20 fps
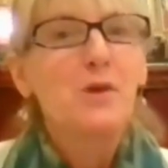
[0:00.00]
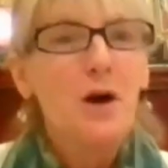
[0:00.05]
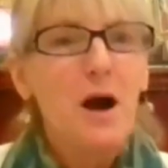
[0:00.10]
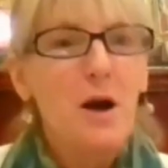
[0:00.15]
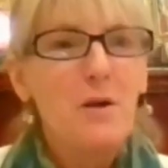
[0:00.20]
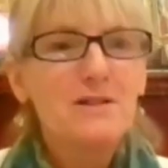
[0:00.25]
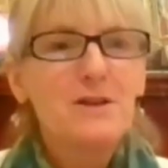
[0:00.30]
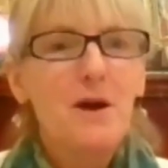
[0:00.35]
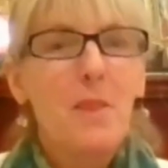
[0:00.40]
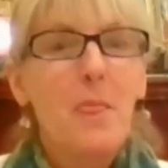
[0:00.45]
We're
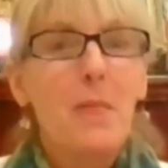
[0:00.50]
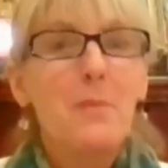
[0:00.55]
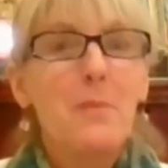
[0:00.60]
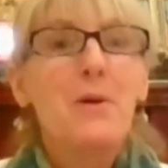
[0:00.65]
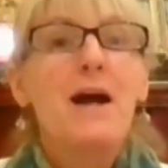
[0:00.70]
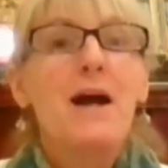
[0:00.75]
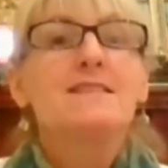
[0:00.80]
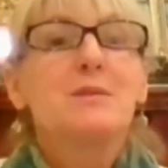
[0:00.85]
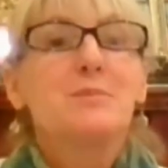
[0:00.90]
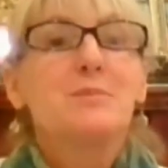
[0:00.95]
always on the
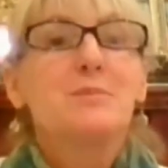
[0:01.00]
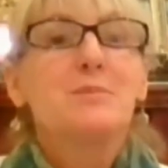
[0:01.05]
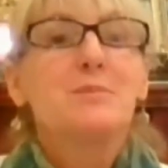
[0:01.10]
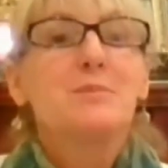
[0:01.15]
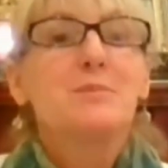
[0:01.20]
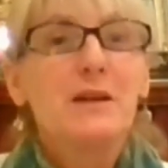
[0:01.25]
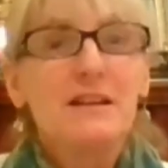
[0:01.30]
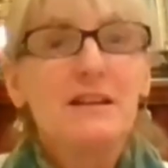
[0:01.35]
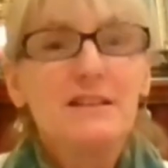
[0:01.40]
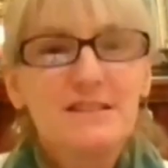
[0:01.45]

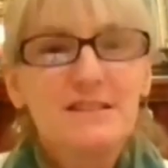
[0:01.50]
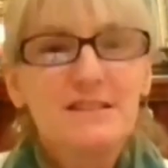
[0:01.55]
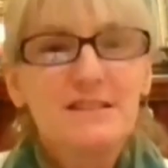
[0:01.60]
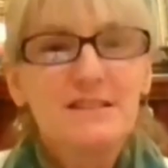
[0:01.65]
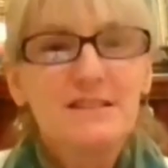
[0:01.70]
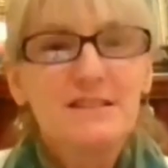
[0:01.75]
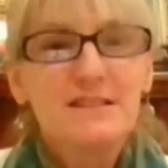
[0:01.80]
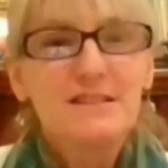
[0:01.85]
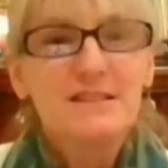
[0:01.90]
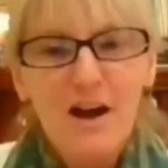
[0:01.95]
precipice
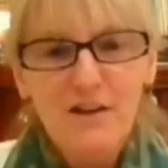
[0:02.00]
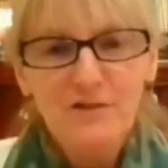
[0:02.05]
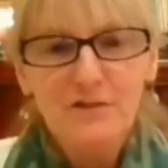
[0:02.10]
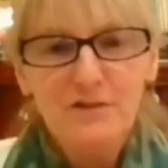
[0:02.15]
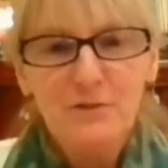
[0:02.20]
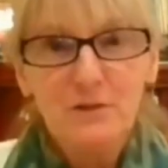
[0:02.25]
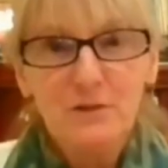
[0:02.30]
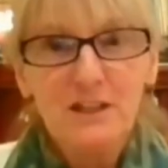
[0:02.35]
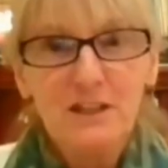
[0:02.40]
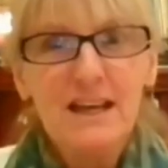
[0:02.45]

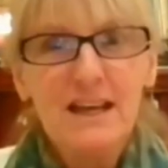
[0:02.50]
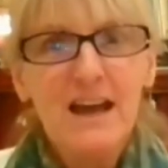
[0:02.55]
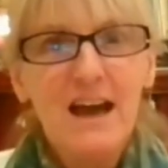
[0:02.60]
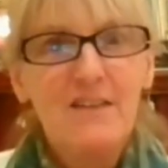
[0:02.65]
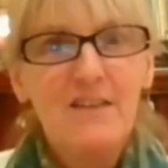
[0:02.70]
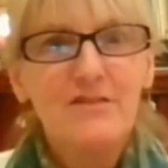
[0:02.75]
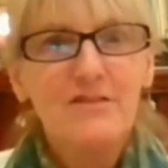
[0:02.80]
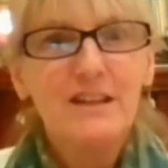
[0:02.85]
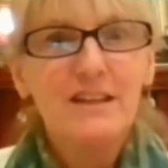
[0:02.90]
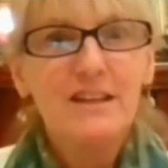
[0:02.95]
of
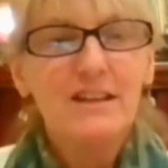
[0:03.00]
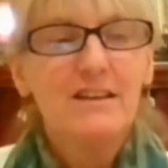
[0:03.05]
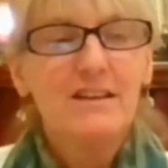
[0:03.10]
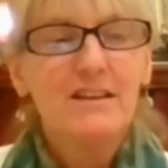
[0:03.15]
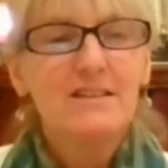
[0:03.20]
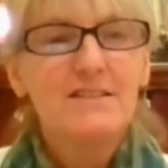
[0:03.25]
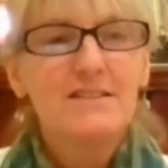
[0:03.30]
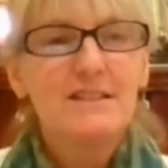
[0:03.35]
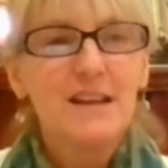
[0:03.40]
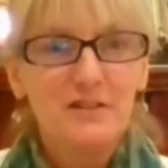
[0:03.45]
really
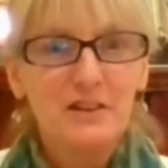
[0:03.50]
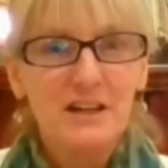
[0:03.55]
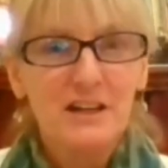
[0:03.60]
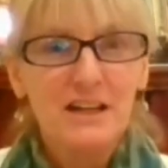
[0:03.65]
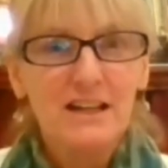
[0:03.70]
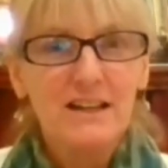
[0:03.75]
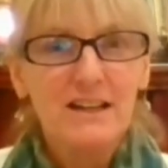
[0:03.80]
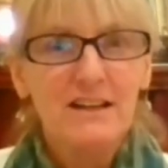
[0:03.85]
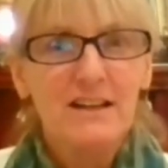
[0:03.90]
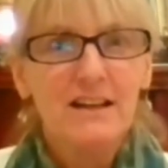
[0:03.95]
heavy
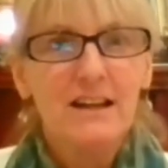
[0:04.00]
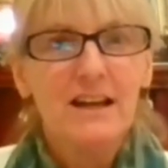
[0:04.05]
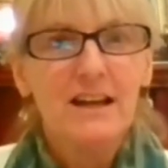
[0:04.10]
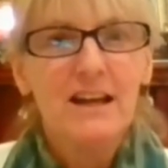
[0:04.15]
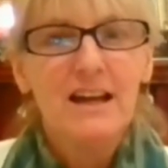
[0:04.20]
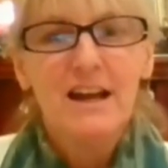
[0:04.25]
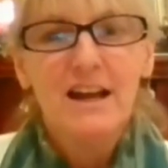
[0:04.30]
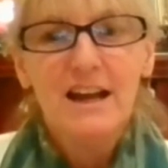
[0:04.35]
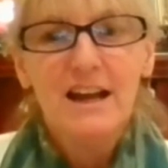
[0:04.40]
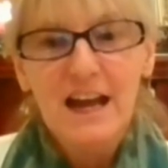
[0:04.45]
suffering.
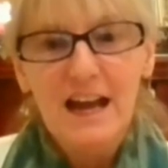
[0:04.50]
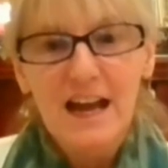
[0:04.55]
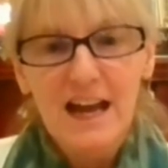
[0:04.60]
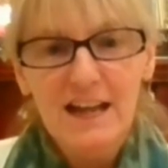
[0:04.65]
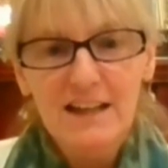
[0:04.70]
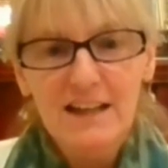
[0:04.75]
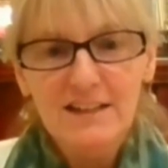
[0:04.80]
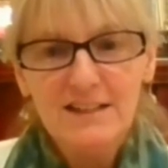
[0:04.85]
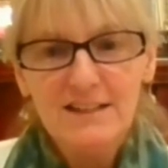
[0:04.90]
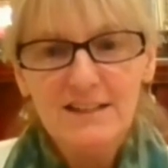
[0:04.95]

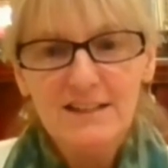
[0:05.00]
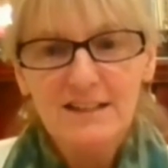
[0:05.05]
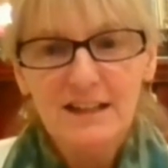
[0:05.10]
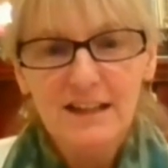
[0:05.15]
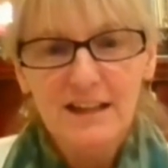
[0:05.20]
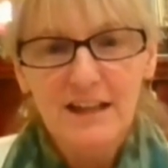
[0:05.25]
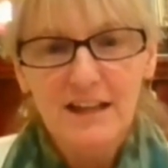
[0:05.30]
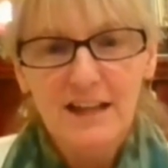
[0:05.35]
And